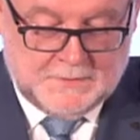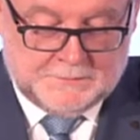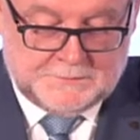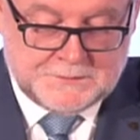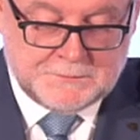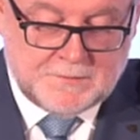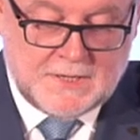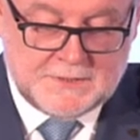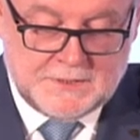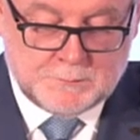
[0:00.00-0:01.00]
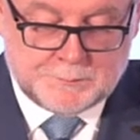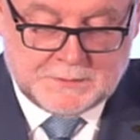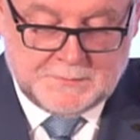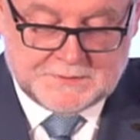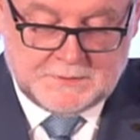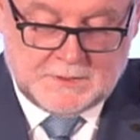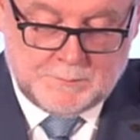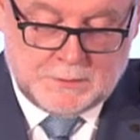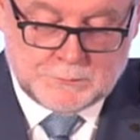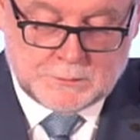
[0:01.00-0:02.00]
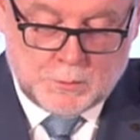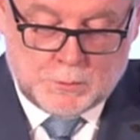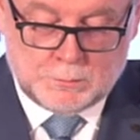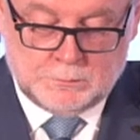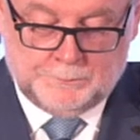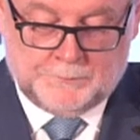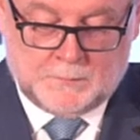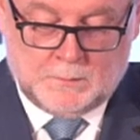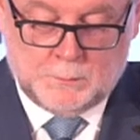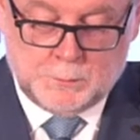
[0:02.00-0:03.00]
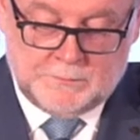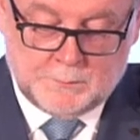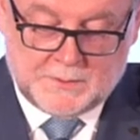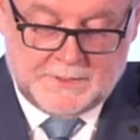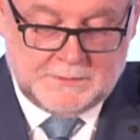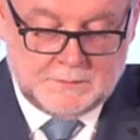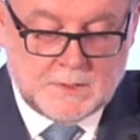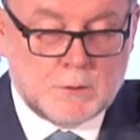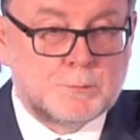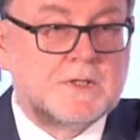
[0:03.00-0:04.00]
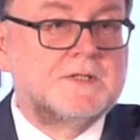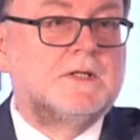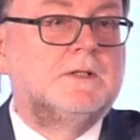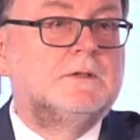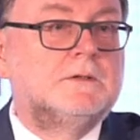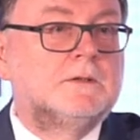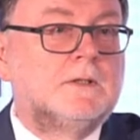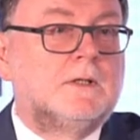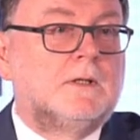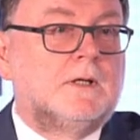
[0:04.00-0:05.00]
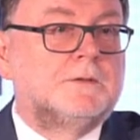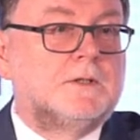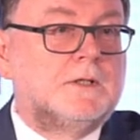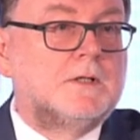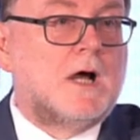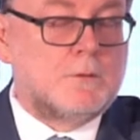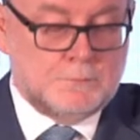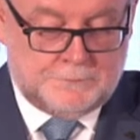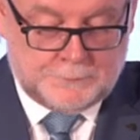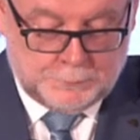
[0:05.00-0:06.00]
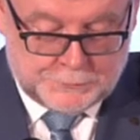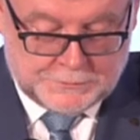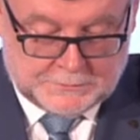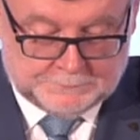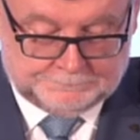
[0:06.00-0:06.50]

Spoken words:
This is why I am optimistic about the role you will play in our present and in our future.